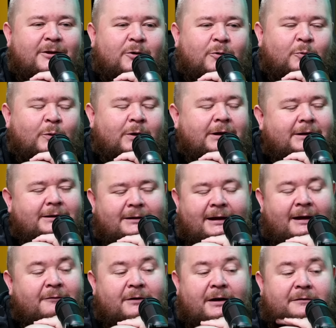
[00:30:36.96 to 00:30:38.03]
Willie.
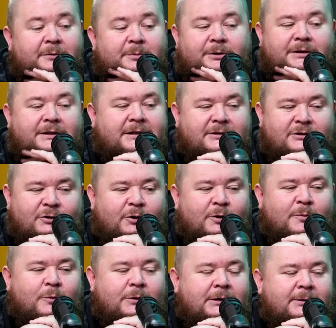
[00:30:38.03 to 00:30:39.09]
Ev- everybody did a
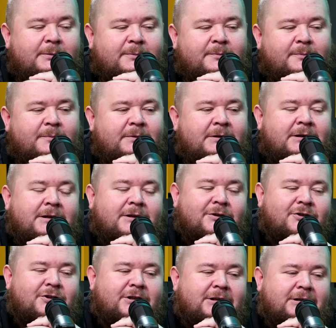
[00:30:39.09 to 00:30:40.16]
job. William,
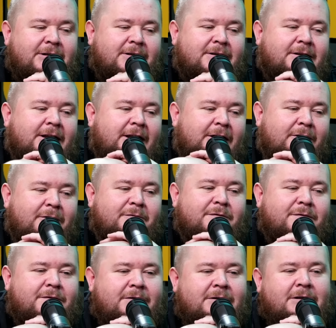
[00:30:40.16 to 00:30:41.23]
Shane,
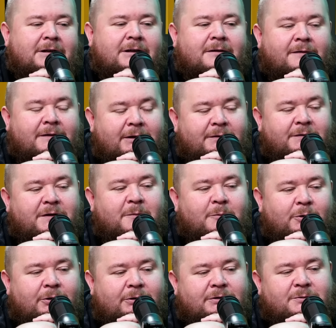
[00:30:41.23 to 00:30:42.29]
Kev, Dave came
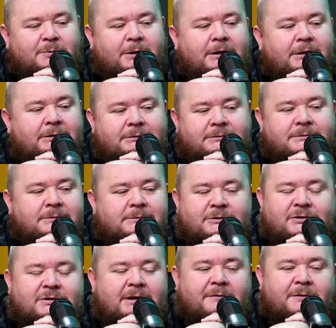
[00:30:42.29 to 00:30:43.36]
on as well.
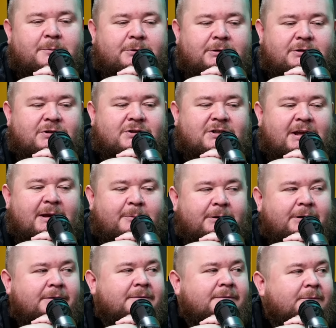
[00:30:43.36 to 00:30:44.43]
Just everybody brilliant. just stepping
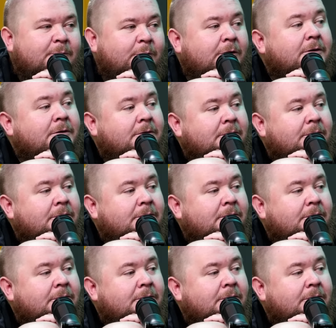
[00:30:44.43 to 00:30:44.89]
in. What?